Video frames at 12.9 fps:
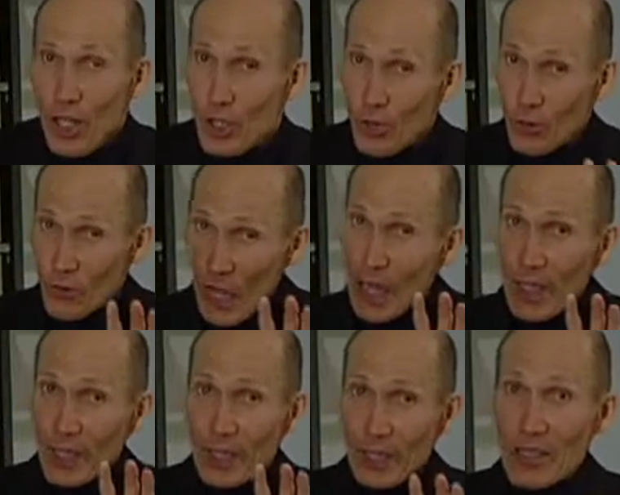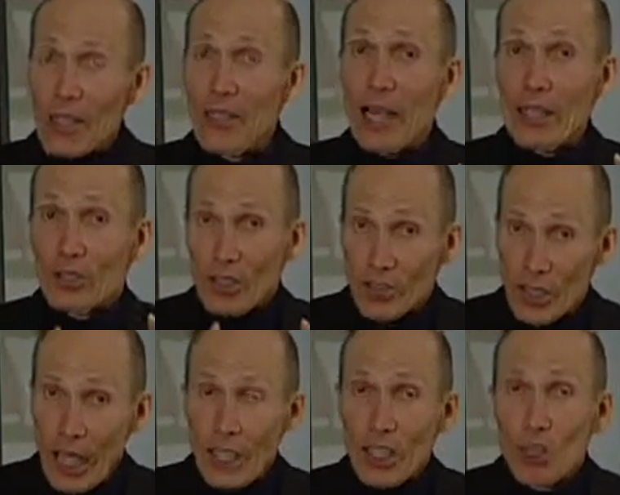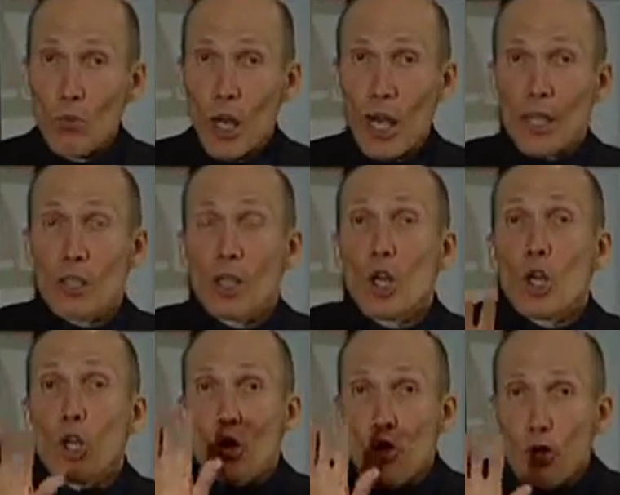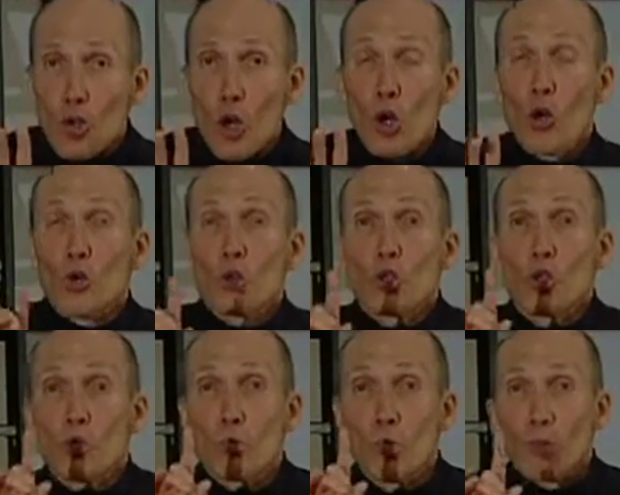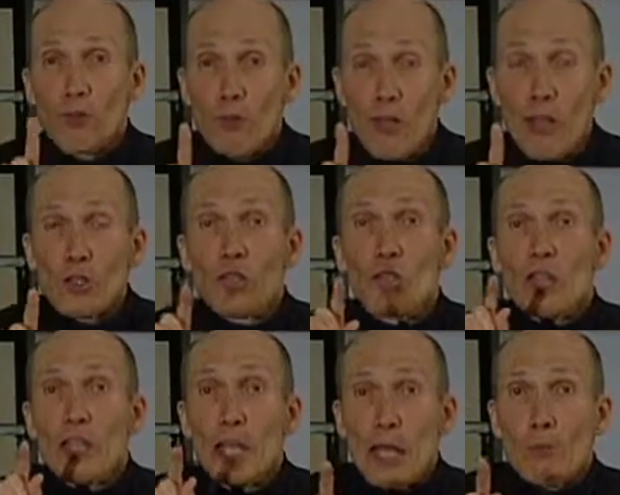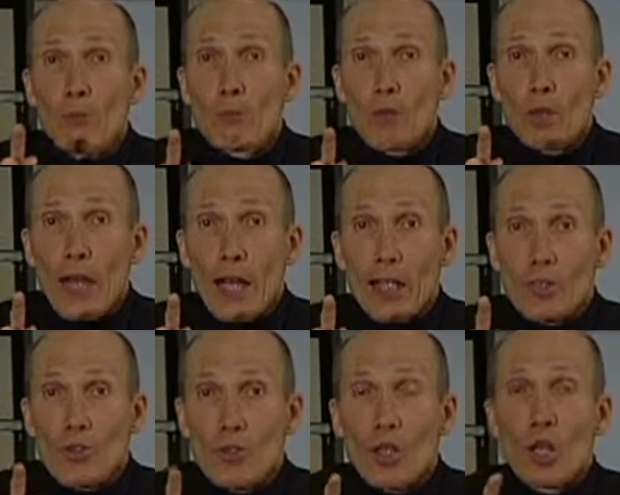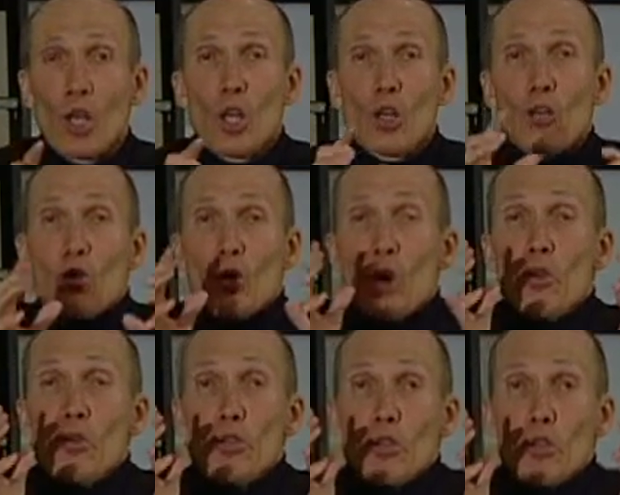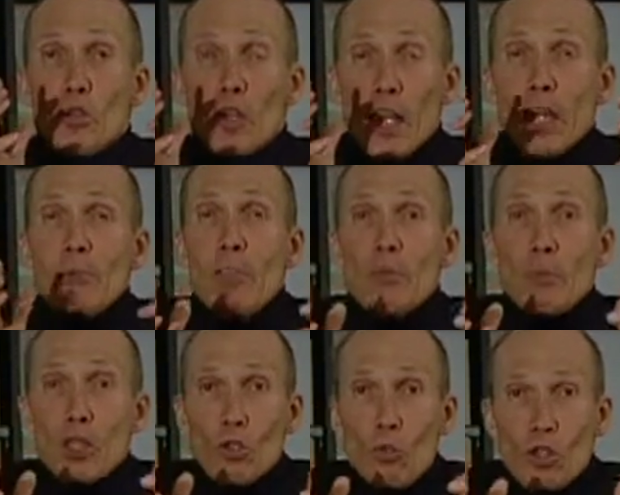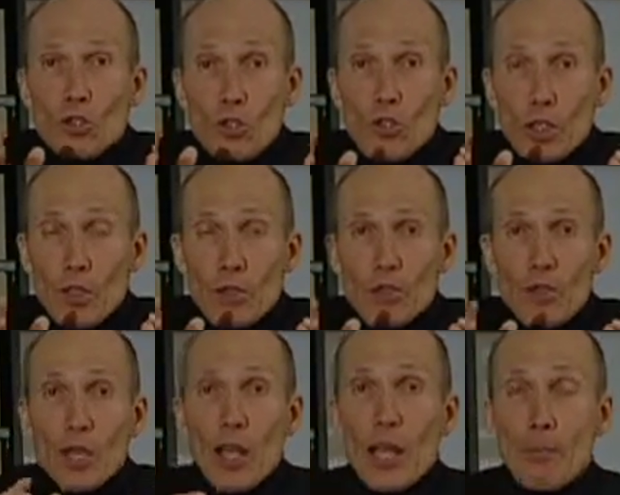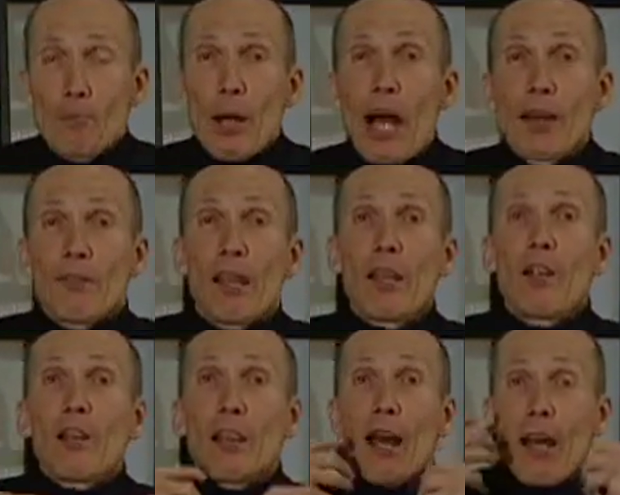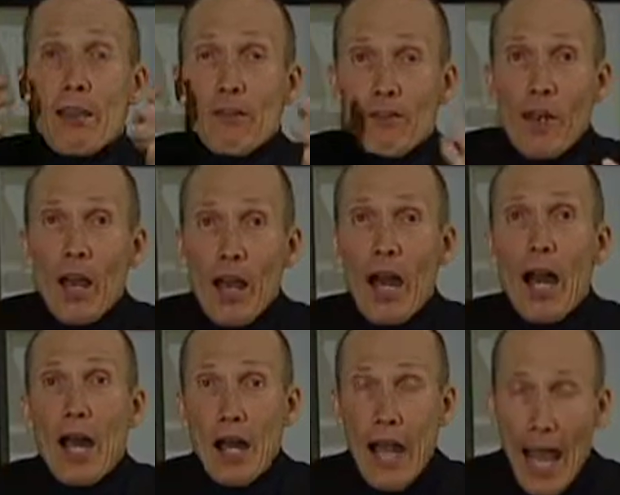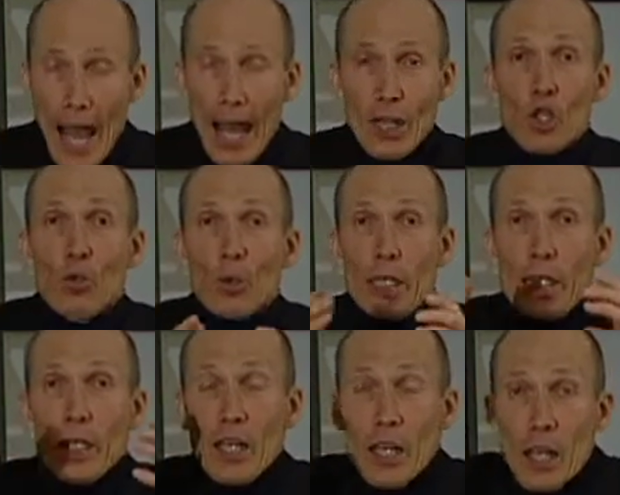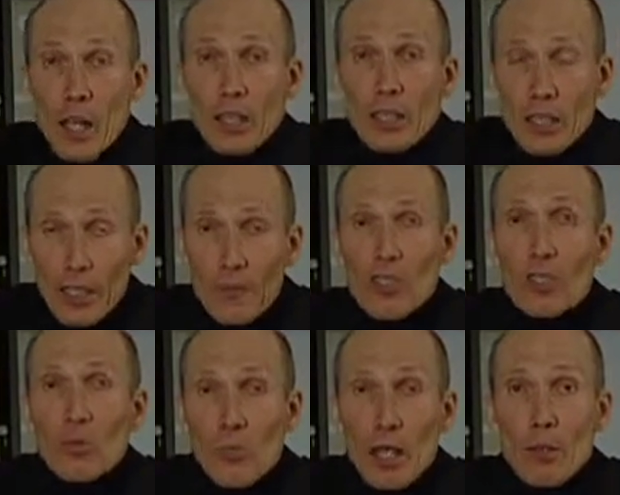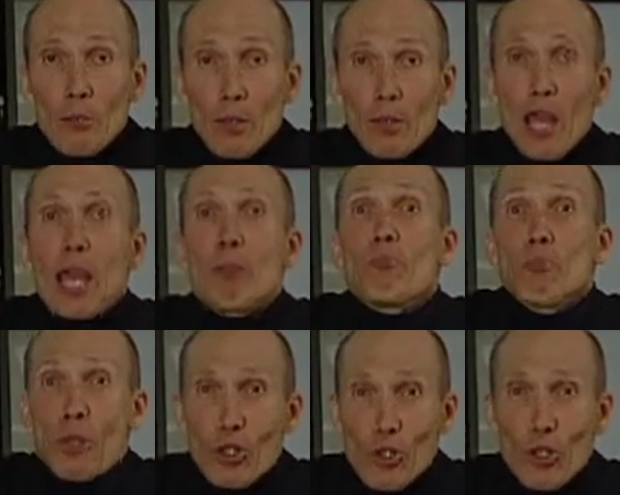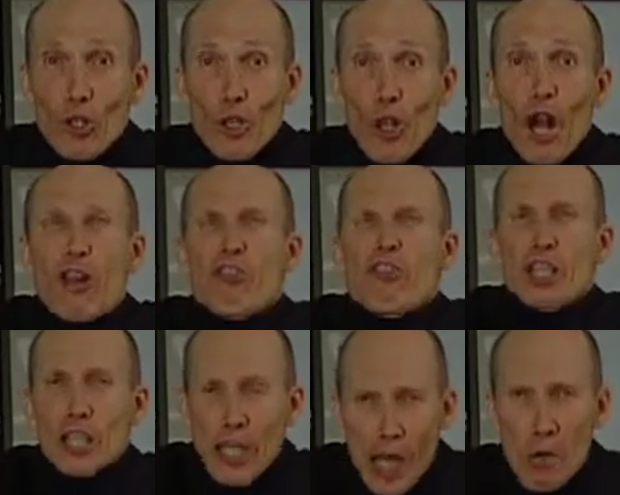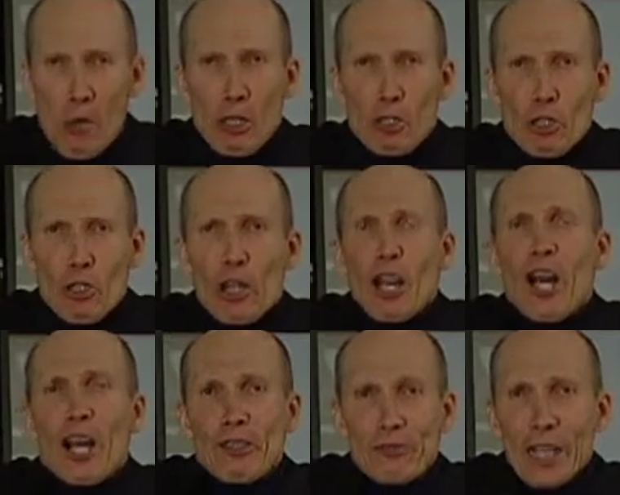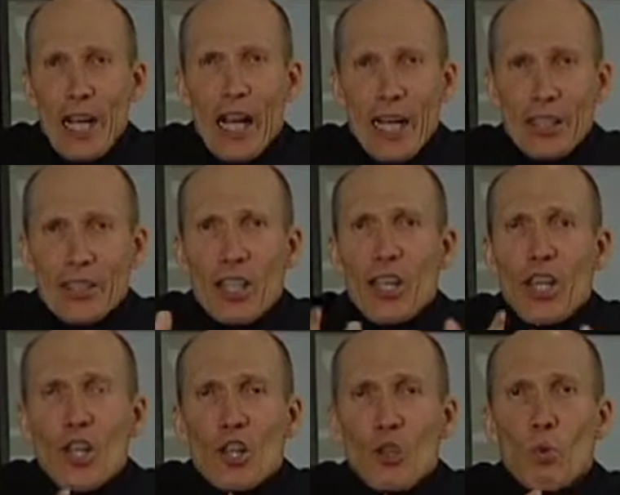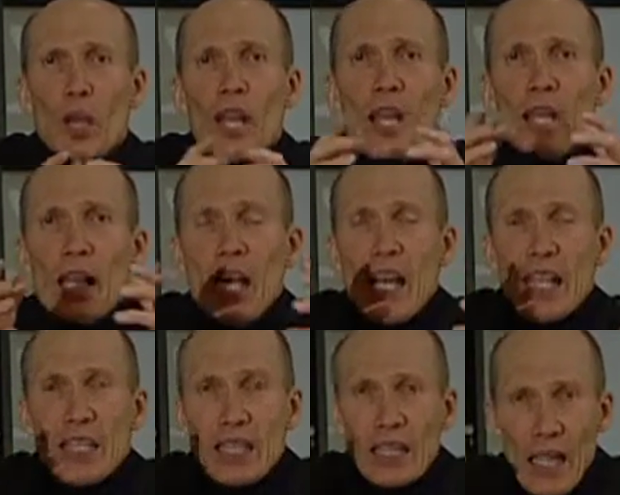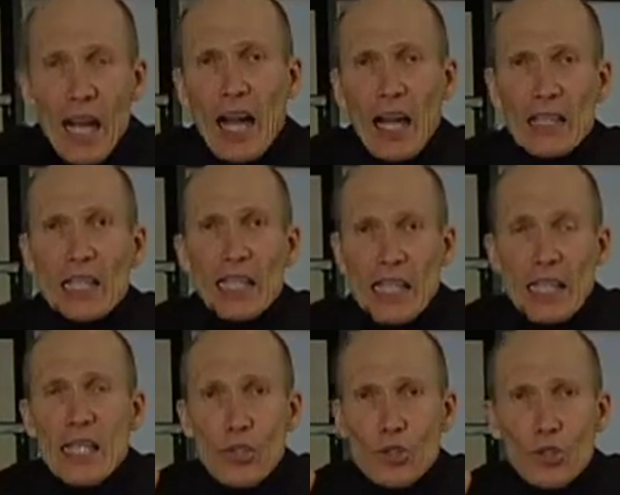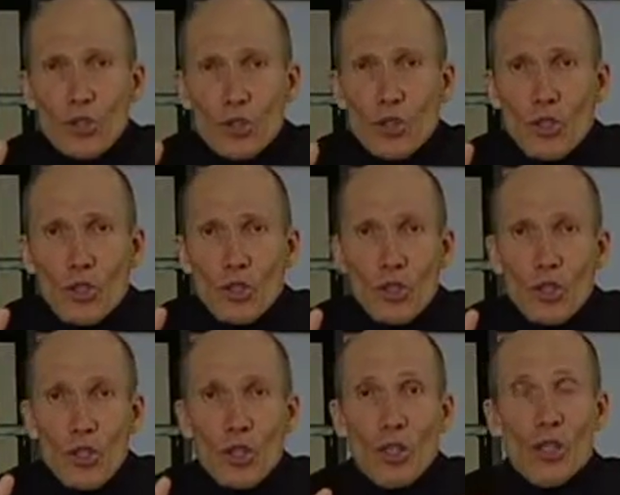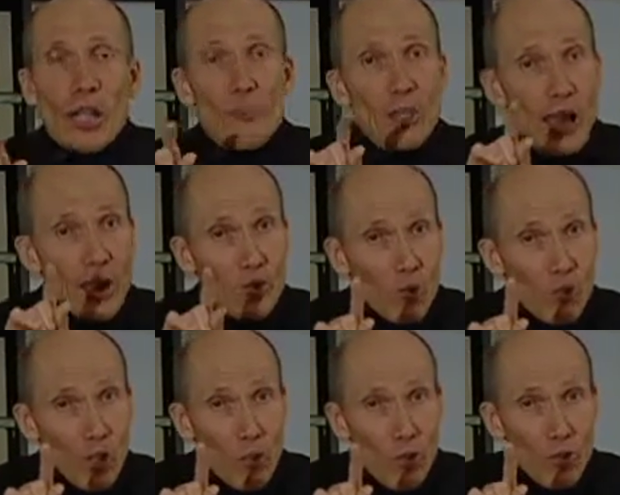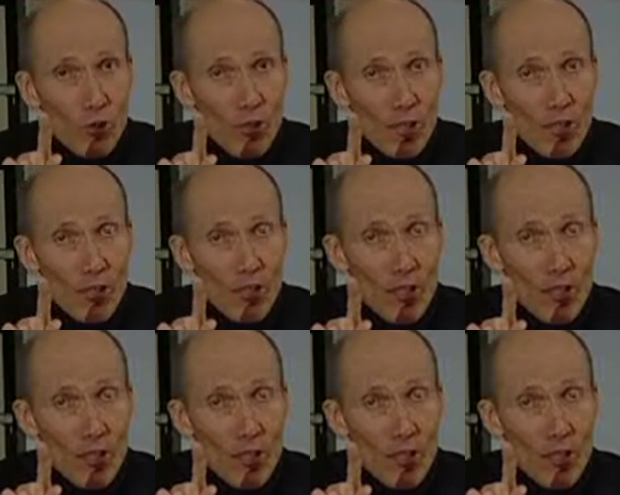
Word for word: You got it. That's exactly right. Those who profess the name of Christ. Those who claim to be Christians by their life are actually giving people a picture of the character of God, the way God is. Let me ask you a question.